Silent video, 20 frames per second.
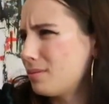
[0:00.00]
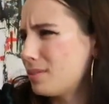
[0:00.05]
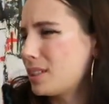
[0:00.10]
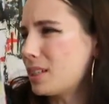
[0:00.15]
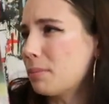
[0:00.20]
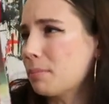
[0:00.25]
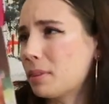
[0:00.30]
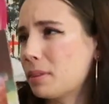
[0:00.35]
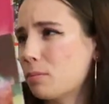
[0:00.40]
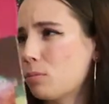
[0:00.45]

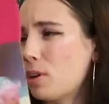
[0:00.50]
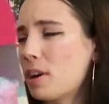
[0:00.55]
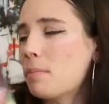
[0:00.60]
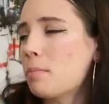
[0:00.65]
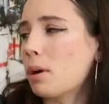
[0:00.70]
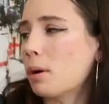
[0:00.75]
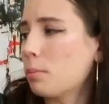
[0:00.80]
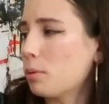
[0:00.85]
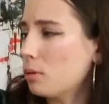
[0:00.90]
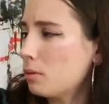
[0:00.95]
some white
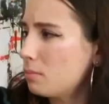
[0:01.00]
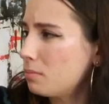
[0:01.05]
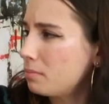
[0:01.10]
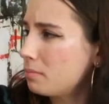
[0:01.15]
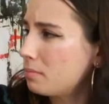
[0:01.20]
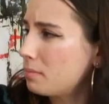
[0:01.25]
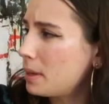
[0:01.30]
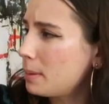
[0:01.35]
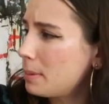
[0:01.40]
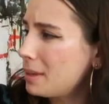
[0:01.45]
purple,
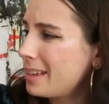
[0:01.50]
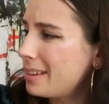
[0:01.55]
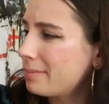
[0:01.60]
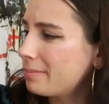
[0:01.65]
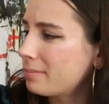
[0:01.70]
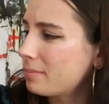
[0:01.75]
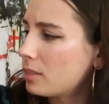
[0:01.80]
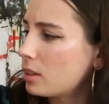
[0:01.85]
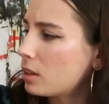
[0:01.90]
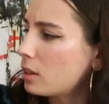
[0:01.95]
maybe.
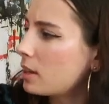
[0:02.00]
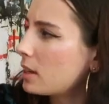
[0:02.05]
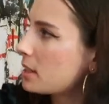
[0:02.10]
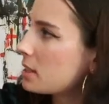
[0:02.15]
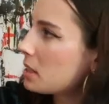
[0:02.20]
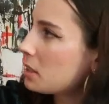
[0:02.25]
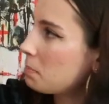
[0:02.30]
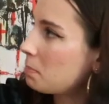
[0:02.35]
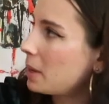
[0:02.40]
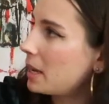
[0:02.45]

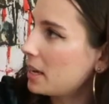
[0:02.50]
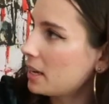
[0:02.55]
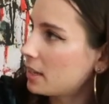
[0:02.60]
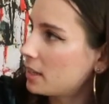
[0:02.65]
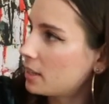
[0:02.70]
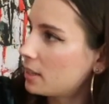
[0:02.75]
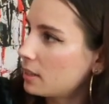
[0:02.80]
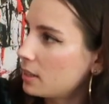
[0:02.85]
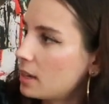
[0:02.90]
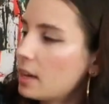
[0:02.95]
This is
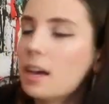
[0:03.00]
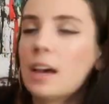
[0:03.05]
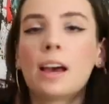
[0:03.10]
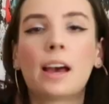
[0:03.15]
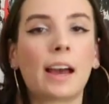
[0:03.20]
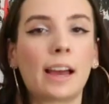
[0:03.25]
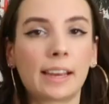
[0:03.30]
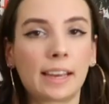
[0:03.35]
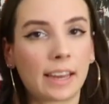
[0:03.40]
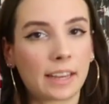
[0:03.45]
pink.
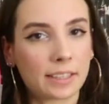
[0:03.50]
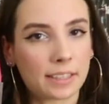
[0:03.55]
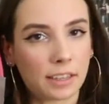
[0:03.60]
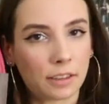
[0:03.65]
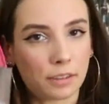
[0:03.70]
I can't